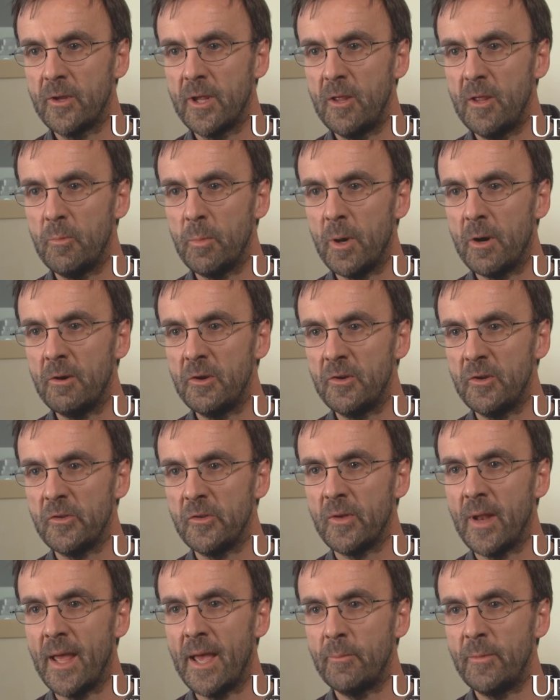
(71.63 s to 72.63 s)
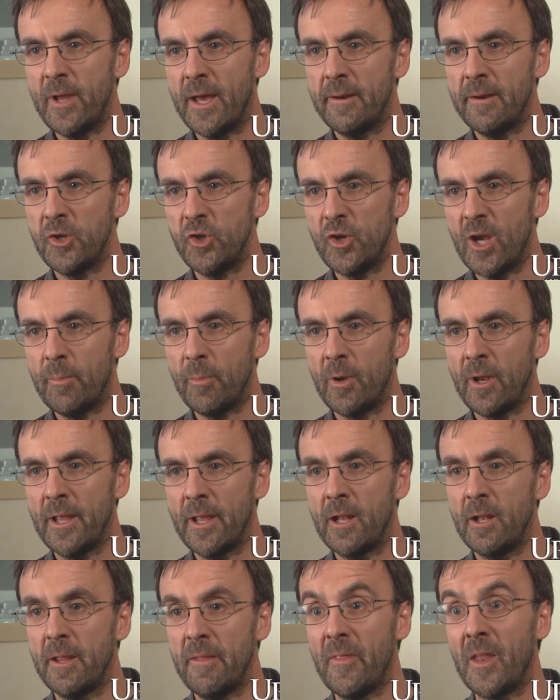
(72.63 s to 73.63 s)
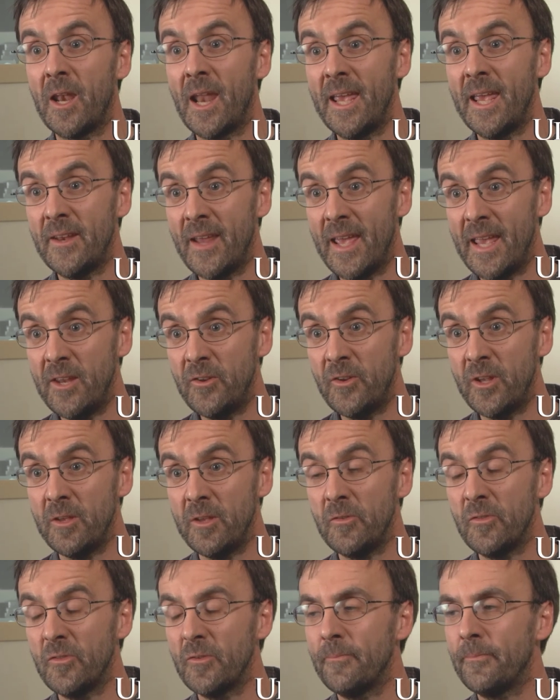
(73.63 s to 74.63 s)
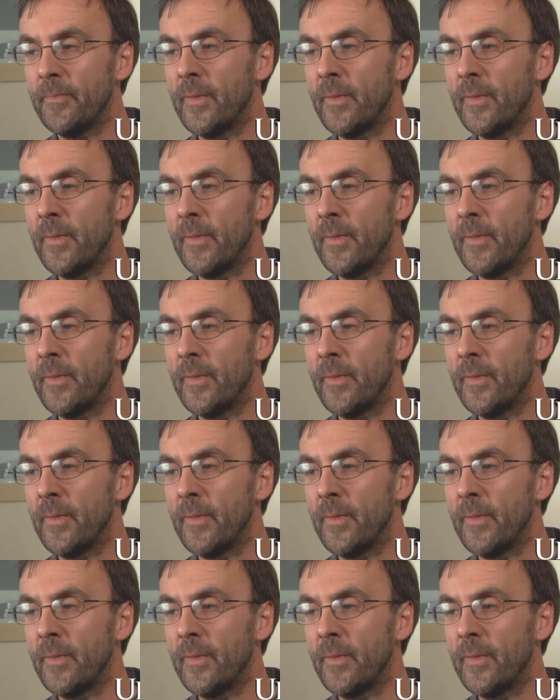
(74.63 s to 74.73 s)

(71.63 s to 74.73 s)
Keith Burridge's lab down in Chapel Hill in the late 80s,